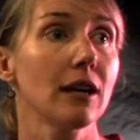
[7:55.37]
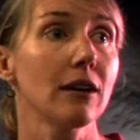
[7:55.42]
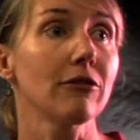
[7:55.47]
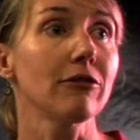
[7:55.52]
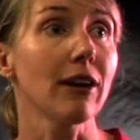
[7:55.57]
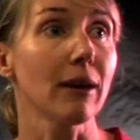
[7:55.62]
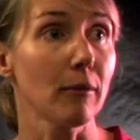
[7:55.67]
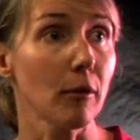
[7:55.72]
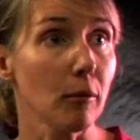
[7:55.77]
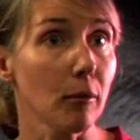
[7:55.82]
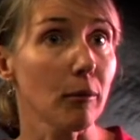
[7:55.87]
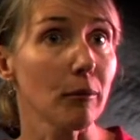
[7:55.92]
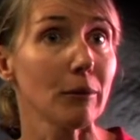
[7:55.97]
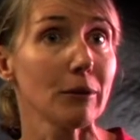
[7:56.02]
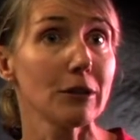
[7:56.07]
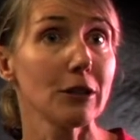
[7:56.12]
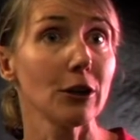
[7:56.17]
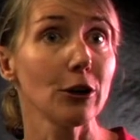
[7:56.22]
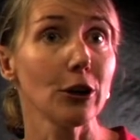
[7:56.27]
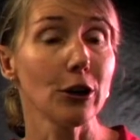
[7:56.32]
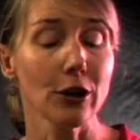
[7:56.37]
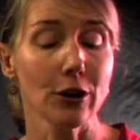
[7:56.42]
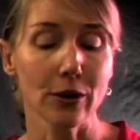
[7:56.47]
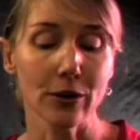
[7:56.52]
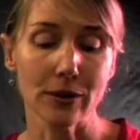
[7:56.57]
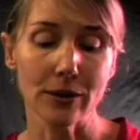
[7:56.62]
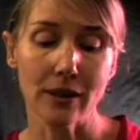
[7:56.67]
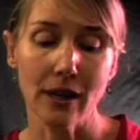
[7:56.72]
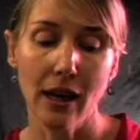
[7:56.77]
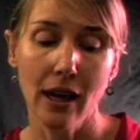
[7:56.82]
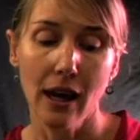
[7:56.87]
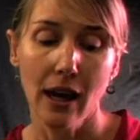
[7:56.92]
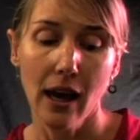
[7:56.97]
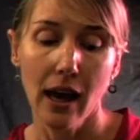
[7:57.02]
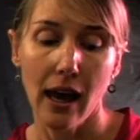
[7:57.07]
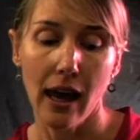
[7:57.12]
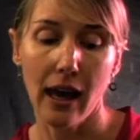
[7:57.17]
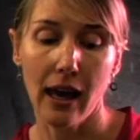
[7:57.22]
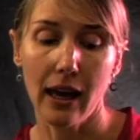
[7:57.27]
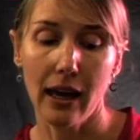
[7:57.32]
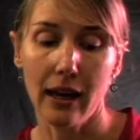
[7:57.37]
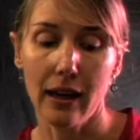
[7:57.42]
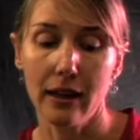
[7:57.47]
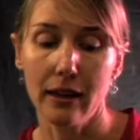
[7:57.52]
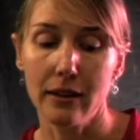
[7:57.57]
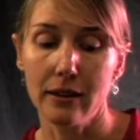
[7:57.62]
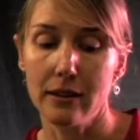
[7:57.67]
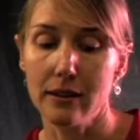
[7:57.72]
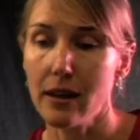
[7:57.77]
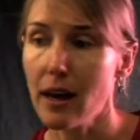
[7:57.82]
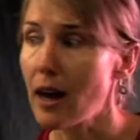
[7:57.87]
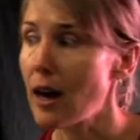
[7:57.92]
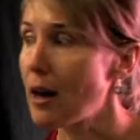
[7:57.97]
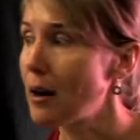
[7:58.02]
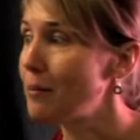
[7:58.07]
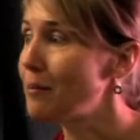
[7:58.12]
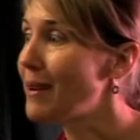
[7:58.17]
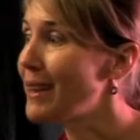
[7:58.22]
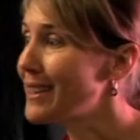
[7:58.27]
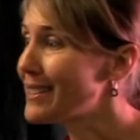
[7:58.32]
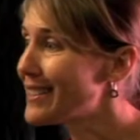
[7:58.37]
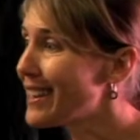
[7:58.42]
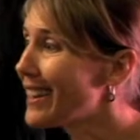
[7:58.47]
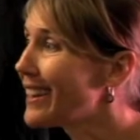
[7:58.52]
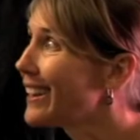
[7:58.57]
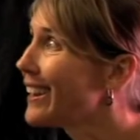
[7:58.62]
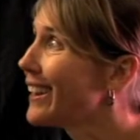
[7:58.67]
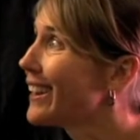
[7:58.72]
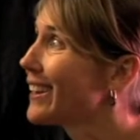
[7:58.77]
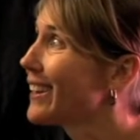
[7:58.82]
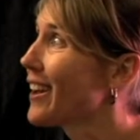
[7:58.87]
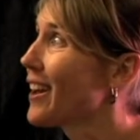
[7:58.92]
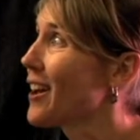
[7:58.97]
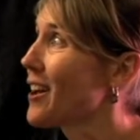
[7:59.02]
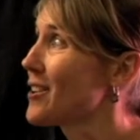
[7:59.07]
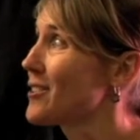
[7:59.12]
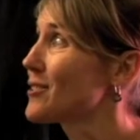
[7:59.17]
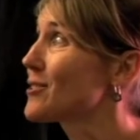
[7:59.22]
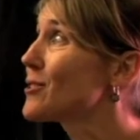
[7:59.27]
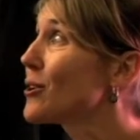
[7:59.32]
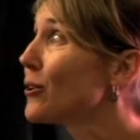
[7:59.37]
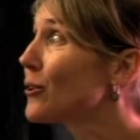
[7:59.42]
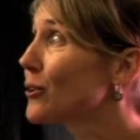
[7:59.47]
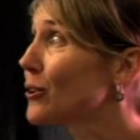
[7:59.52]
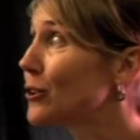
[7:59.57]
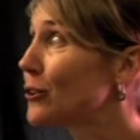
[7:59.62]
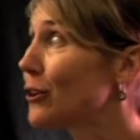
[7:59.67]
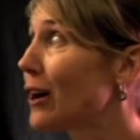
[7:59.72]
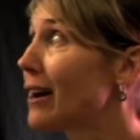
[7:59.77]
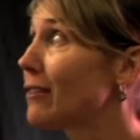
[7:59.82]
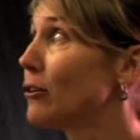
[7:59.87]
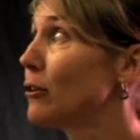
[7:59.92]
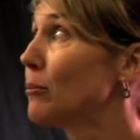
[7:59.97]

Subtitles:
flammable materials, and maintaining a stone or gravel